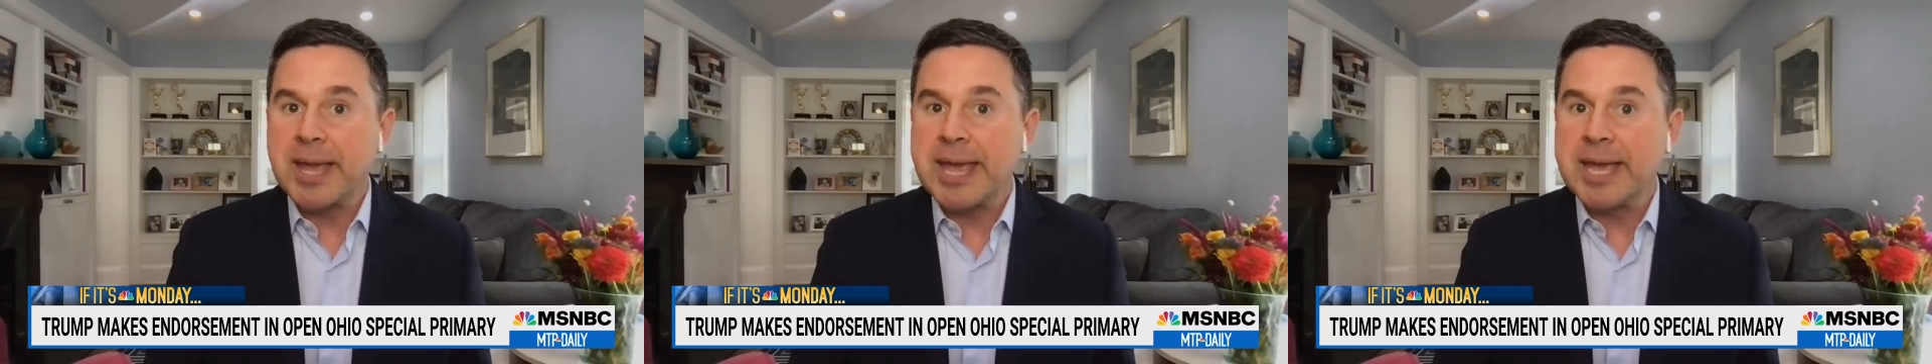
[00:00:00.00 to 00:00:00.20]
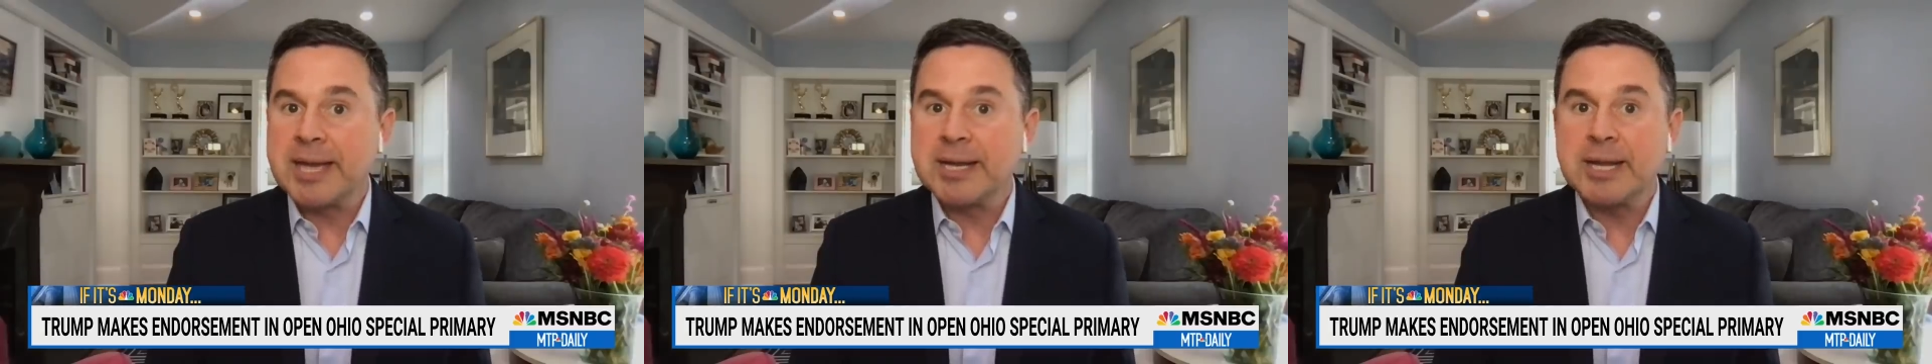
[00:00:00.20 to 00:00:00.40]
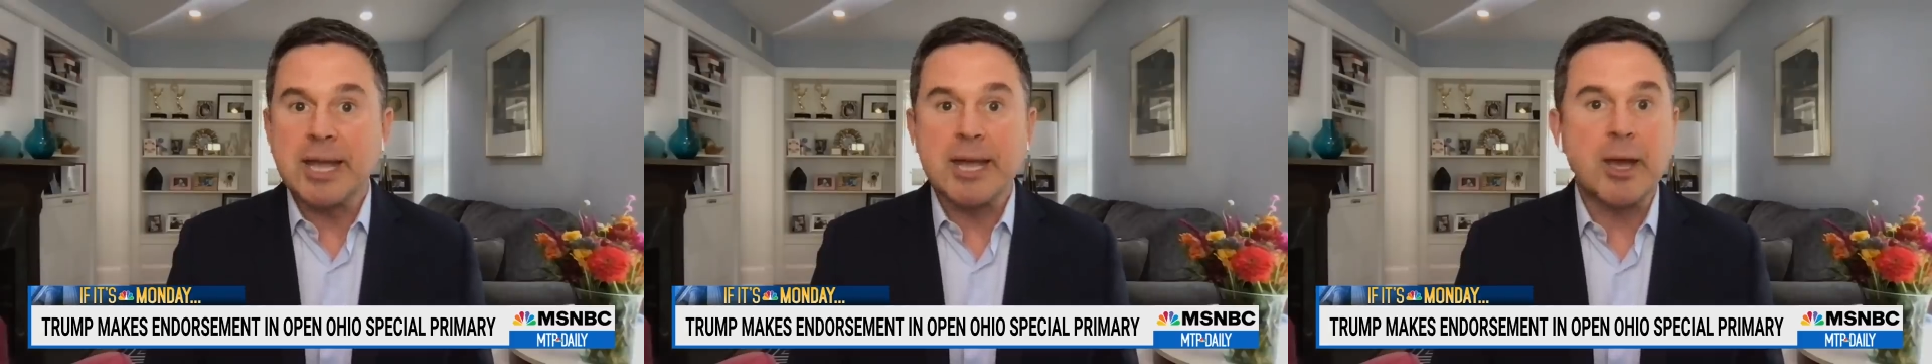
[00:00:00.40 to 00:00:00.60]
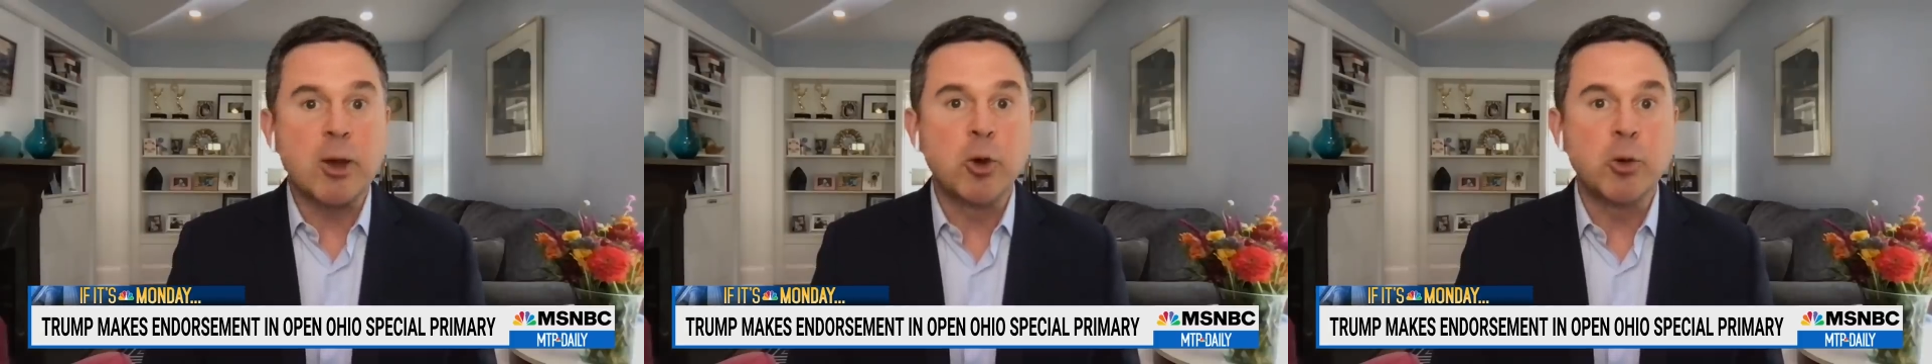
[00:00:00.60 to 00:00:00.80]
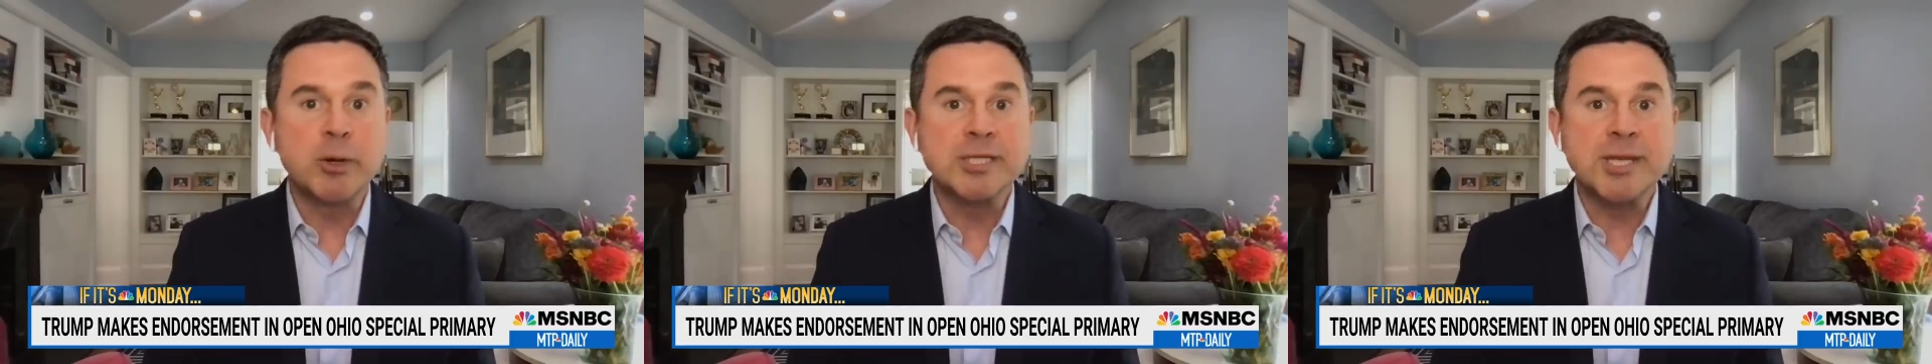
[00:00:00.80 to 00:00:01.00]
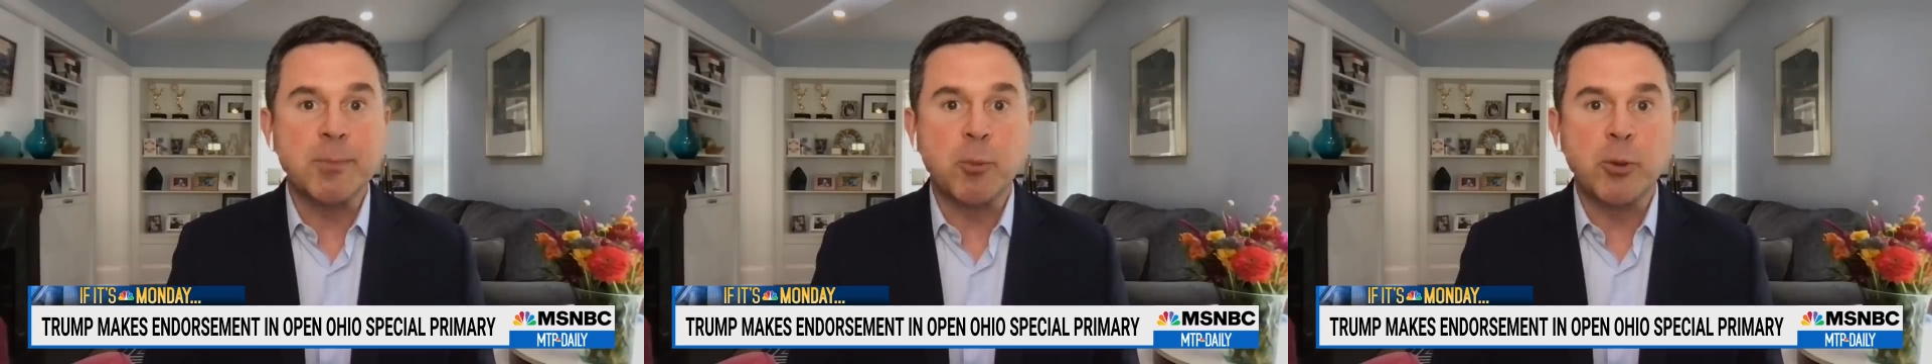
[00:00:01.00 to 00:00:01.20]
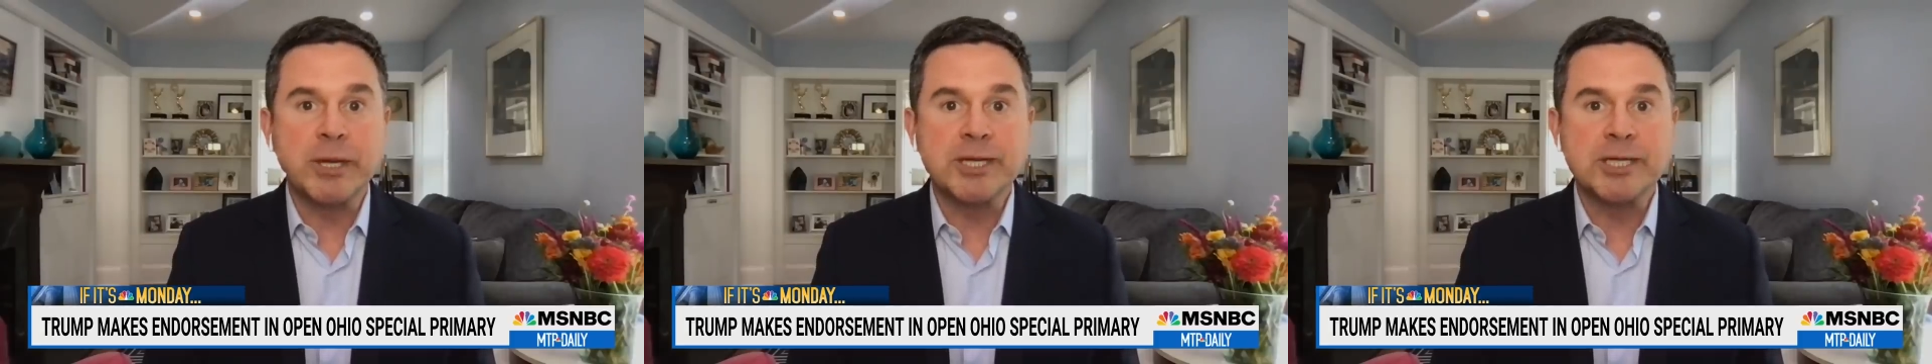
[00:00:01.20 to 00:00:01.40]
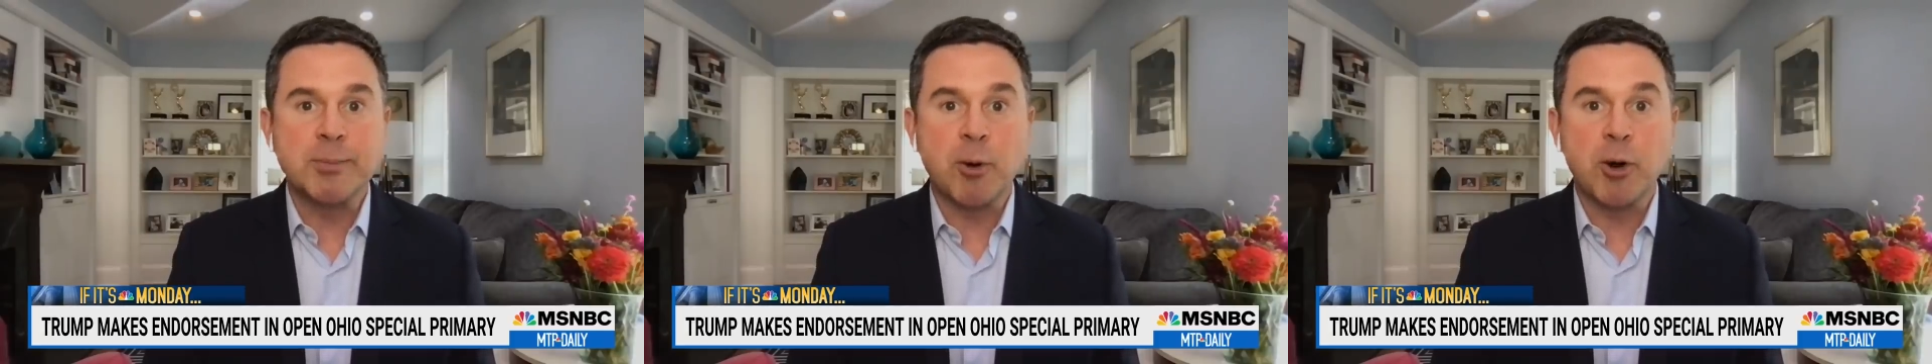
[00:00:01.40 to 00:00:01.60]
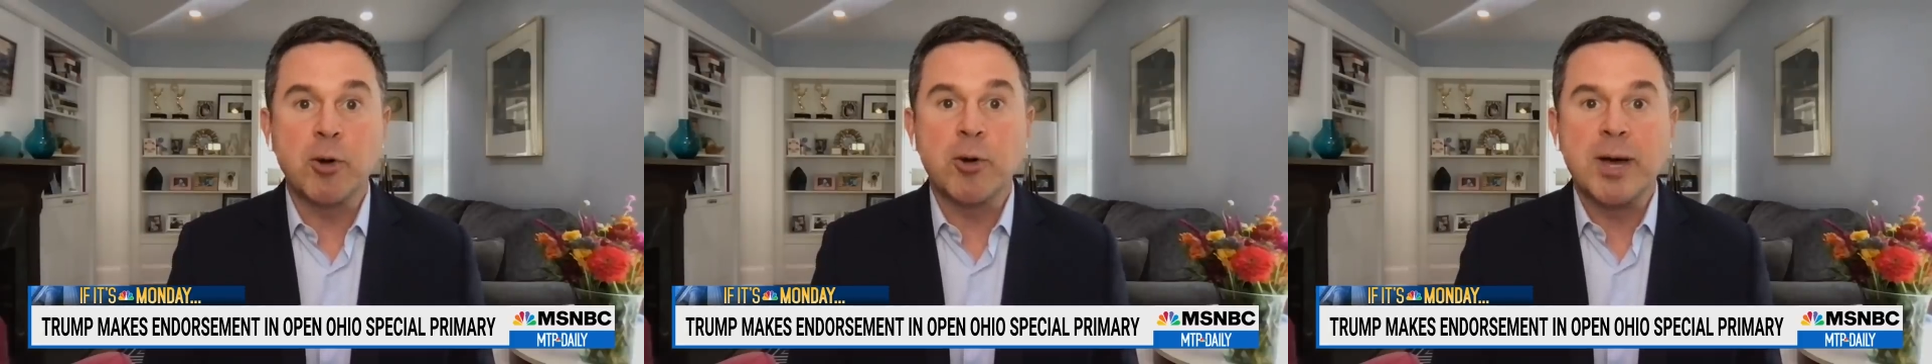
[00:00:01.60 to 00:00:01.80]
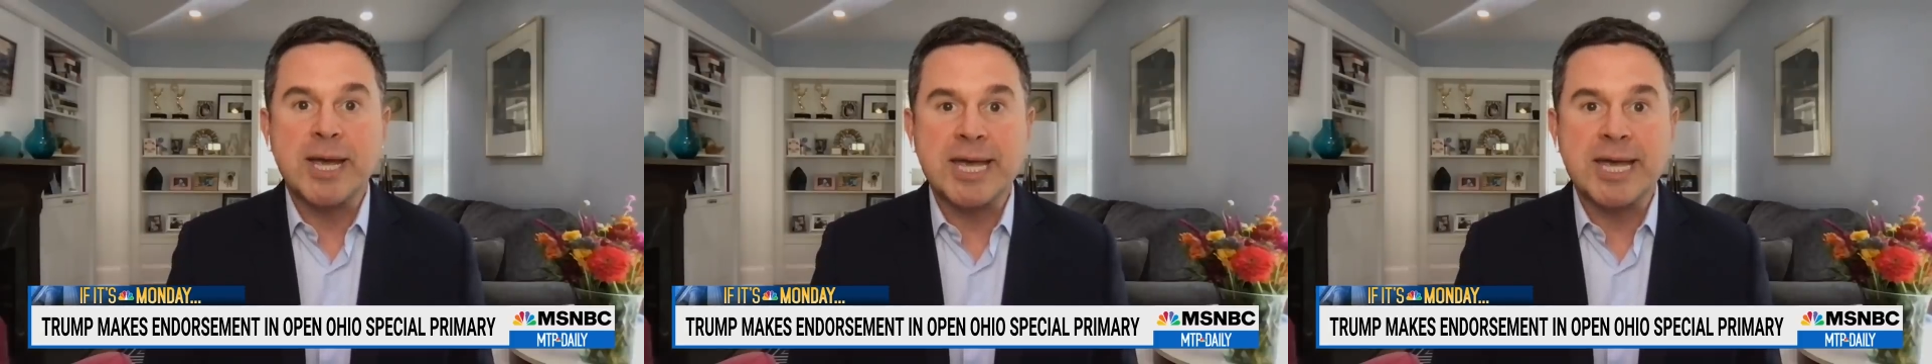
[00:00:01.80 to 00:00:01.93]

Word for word: And who ends up winning tomorrow?